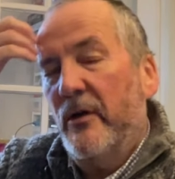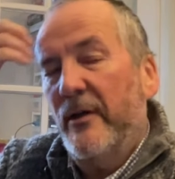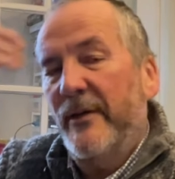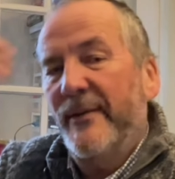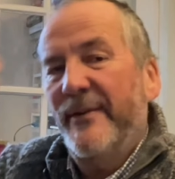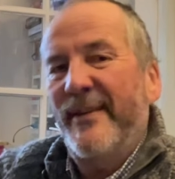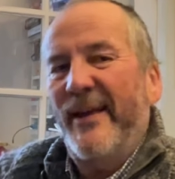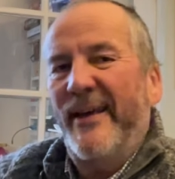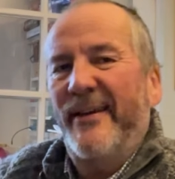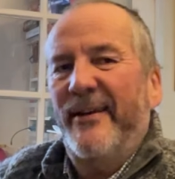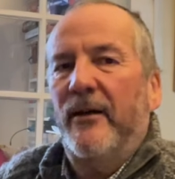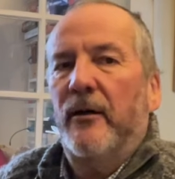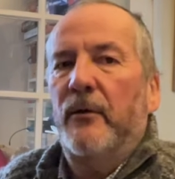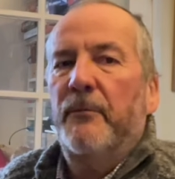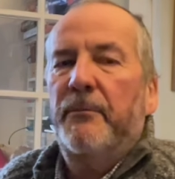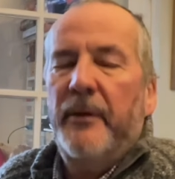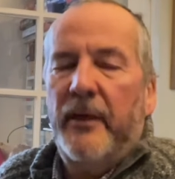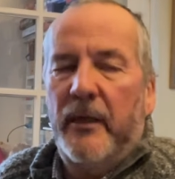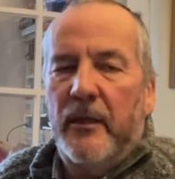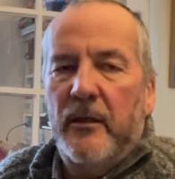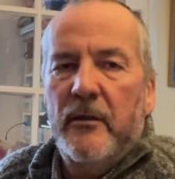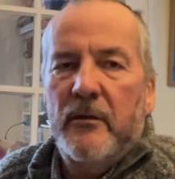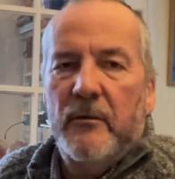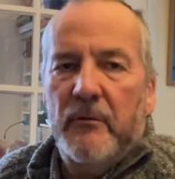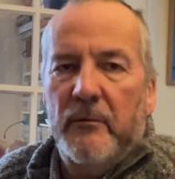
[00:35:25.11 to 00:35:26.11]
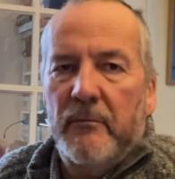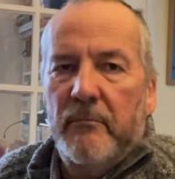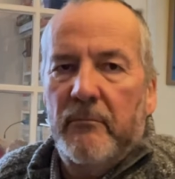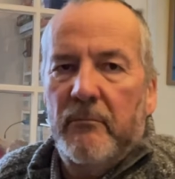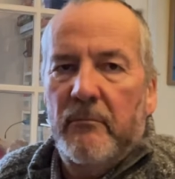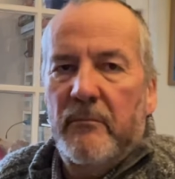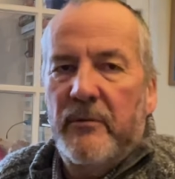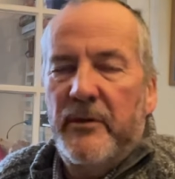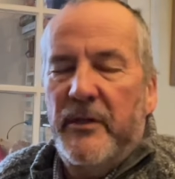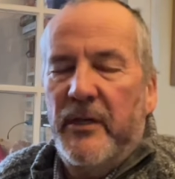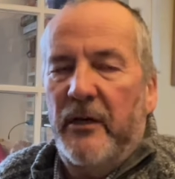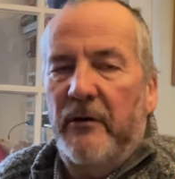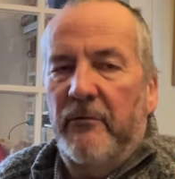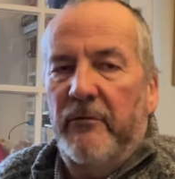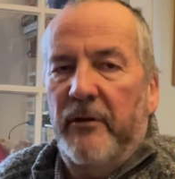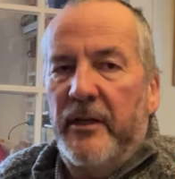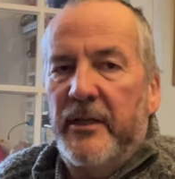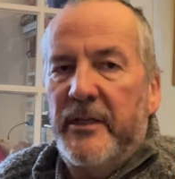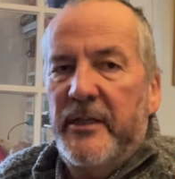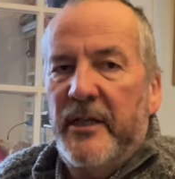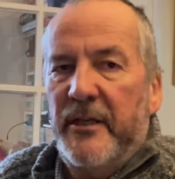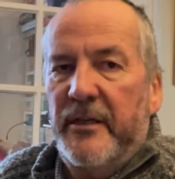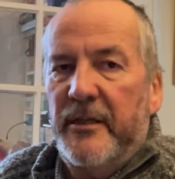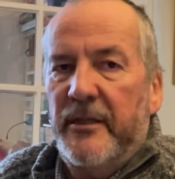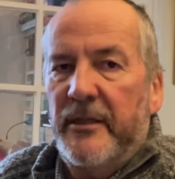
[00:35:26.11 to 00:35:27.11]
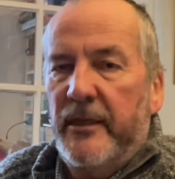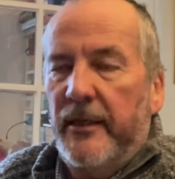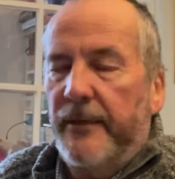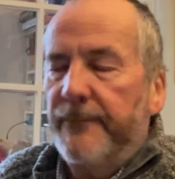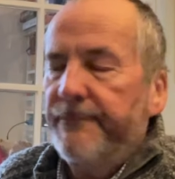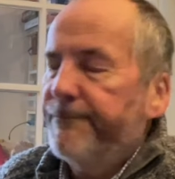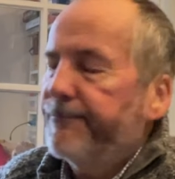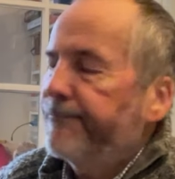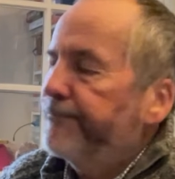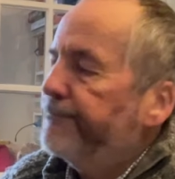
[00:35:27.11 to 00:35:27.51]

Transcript: and then I'll be into serious editing.